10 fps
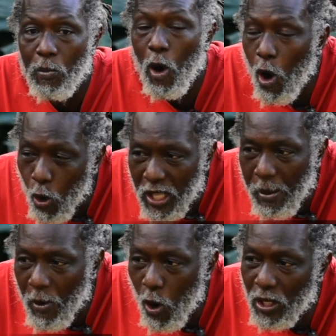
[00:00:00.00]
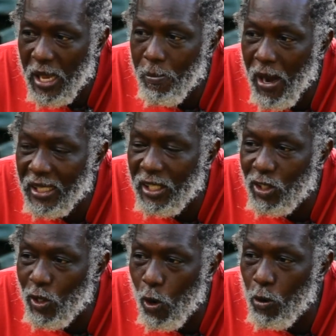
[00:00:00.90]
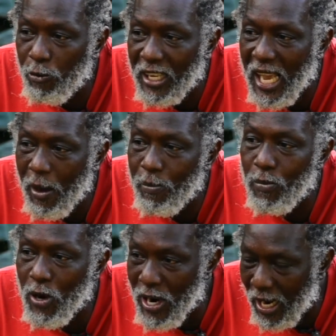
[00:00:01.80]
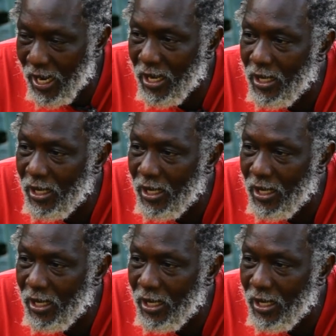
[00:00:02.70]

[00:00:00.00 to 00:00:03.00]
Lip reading: But how them manage now if they can break